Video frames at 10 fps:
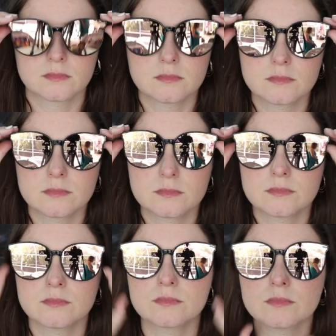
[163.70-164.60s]

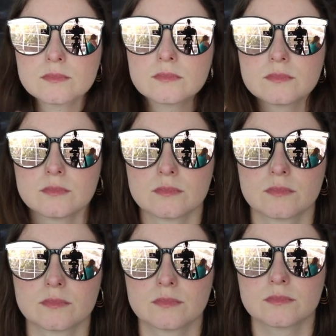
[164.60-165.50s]

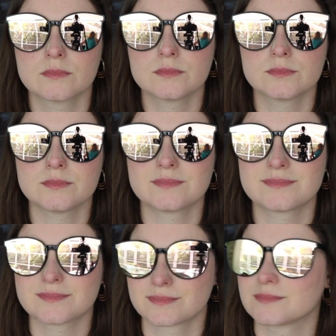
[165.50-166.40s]

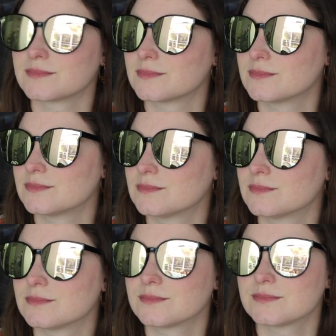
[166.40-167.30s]

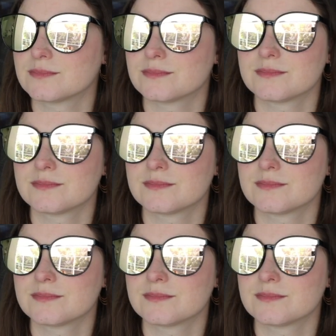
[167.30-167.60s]
Nobody speaks.